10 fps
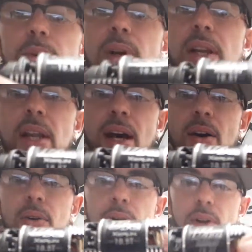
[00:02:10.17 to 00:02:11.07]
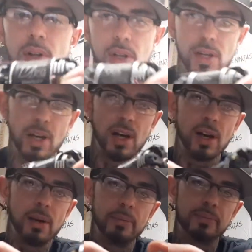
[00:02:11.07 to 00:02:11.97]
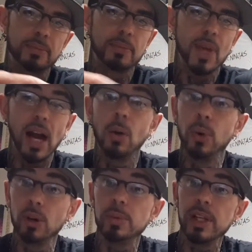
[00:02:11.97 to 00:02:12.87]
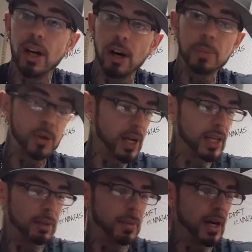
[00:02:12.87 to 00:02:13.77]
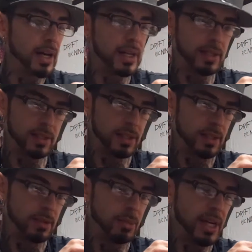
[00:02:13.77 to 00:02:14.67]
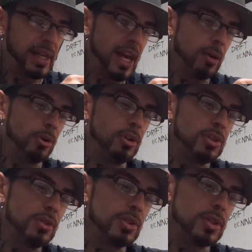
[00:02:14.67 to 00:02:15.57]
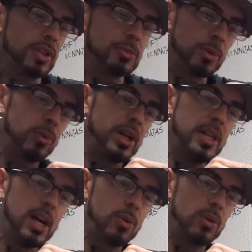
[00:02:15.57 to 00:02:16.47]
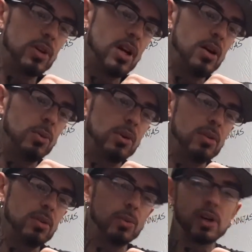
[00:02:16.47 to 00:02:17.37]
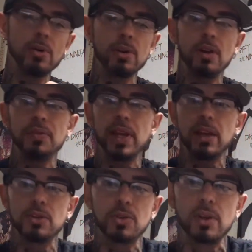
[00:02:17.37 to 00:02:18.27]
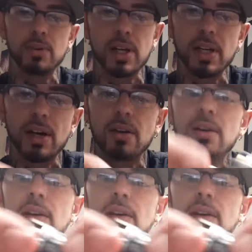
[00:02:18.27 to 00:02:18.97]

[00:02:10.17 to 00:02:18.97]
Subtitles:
right now. I will be upgrading my camera and using this, but right now we're going off the Android right now.